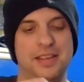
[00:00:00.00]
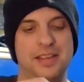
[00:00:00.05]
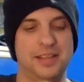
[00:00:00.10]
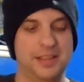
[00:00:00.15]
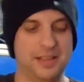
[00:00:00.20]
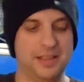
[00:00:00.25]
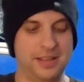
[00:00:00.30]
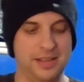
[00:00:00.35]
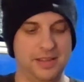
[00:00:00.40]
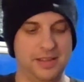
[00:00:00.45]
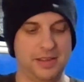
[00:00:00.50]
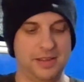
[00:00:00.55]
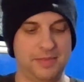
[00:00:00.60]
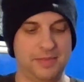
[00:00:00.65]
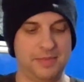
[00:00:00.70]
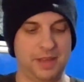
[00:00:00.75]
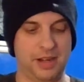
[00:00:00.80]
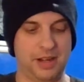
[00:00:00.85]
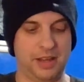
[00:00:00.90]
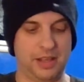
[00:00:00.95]

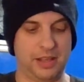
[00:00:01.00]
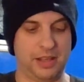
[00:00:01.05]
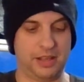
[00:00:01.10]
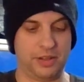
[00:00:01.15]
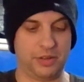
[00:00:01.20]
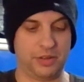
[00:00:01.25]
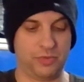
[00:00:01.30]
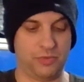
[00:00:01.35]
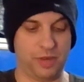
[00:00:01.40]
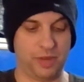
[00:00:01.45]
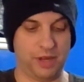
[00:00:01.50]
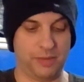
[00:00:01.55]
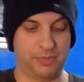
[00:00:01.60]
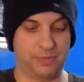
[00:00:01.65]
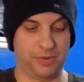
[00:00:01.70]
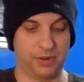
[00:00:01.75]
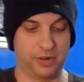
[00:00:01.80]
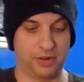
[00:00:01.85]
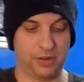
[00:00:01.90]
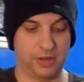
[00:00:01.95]
And I think there's a way to
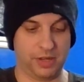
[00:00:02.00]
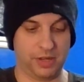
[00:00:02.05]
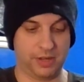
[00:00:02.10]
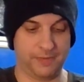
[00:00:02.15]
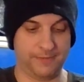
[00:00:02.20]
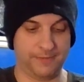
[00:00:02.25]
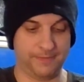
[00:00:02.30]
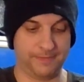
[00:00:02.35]
put it on.